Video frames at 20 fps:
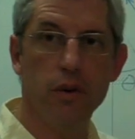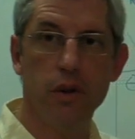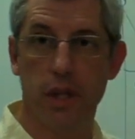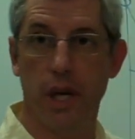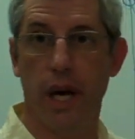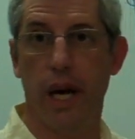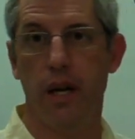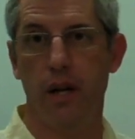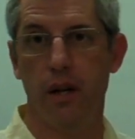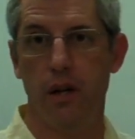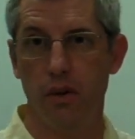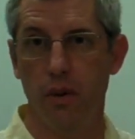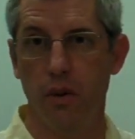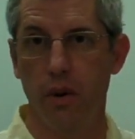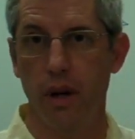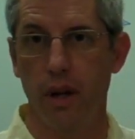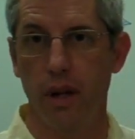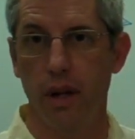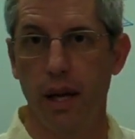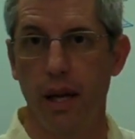
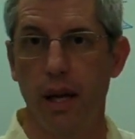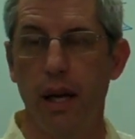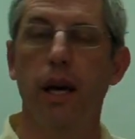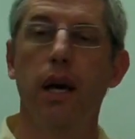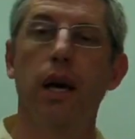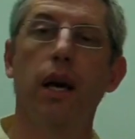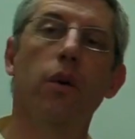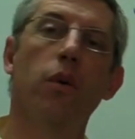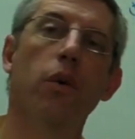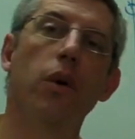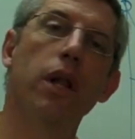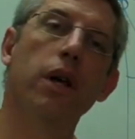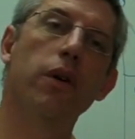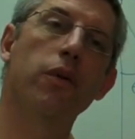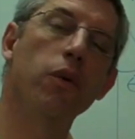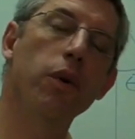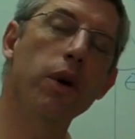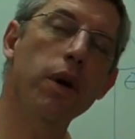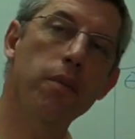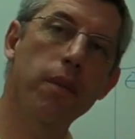sinusoidally. Well, if
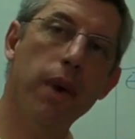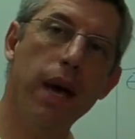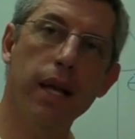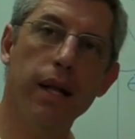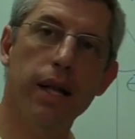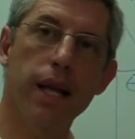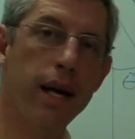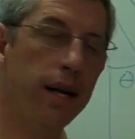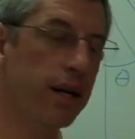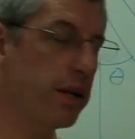we make that